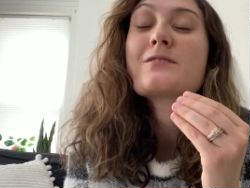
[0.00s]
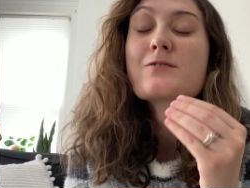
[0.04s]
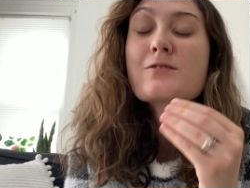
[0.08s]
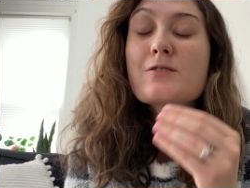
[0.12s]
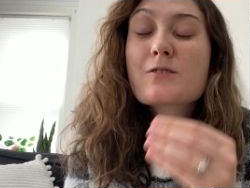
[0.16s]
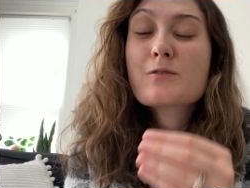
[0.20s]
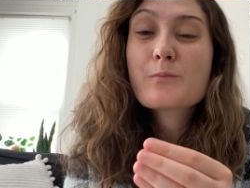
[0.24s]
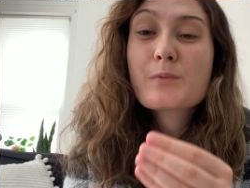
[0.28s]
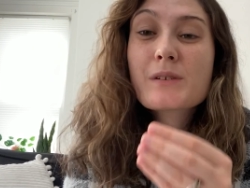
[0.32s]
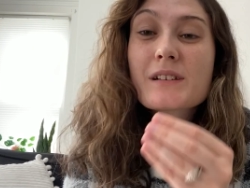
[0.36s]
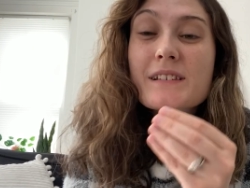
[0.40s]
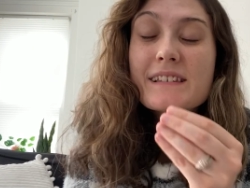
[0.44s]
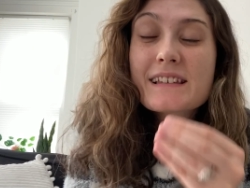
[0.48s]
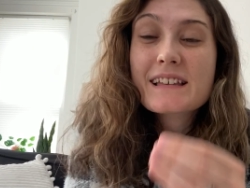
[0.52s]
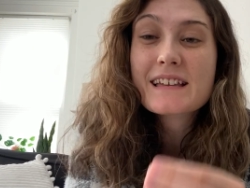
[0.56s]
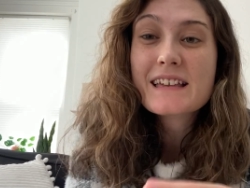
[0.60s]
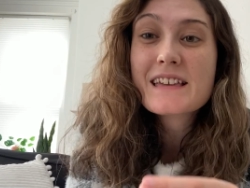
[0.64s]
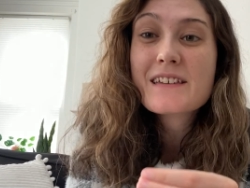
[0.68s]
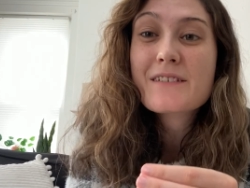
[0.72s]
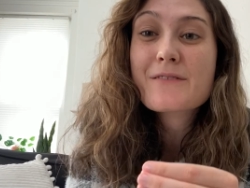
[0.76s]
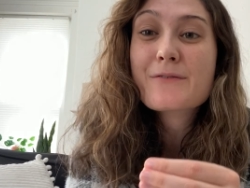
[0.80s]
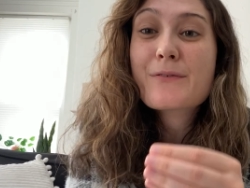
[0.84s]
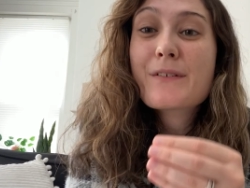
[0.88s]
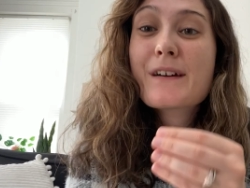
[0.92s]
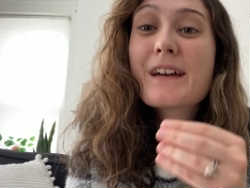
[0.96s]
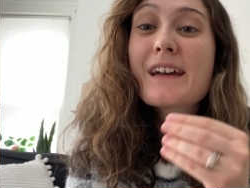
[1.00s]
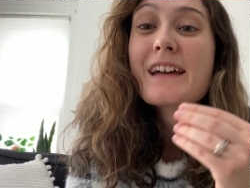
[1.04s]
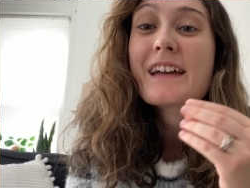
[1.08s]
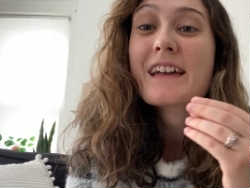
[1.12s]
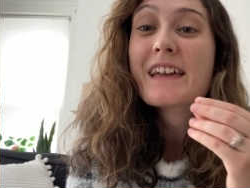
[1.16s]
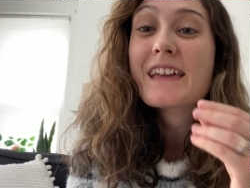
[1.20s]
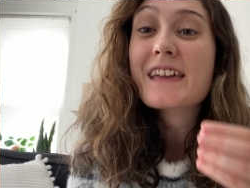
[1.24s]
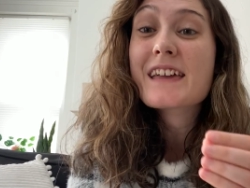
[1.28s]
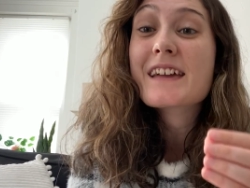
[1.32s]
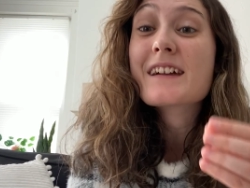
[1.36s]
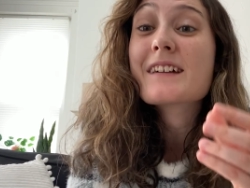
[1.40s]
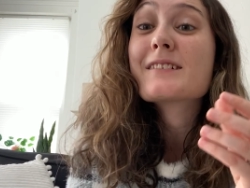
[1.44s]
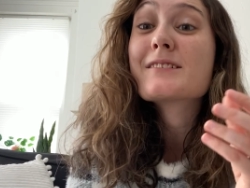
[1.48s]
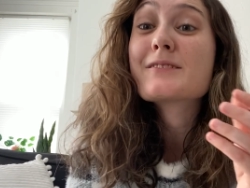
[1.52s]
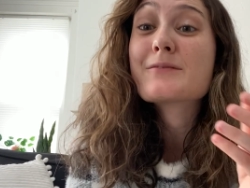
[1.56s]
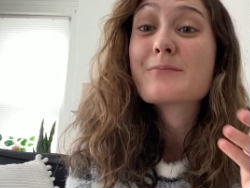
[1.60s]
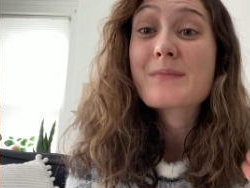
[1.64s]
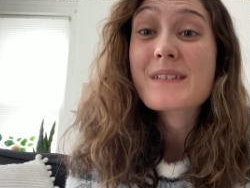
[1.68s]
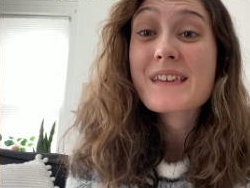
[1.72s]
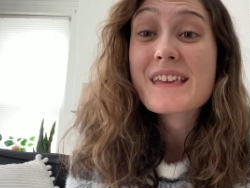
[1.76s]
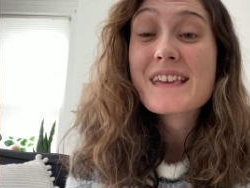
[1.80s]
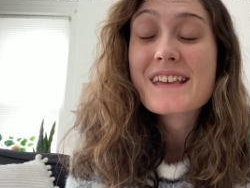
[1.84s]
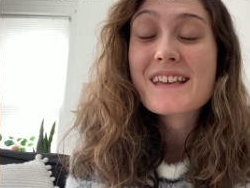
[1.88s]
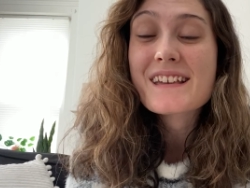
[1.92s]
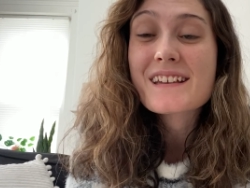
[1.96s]
to believe in
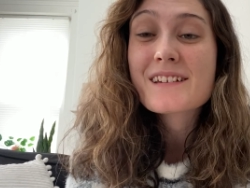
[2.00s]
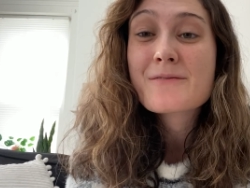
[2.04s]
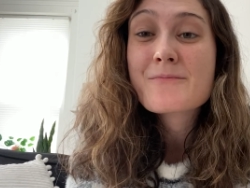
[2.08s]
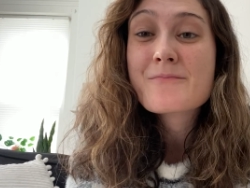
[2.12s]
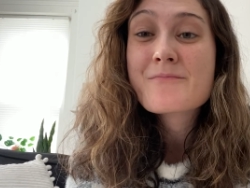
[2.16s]
me.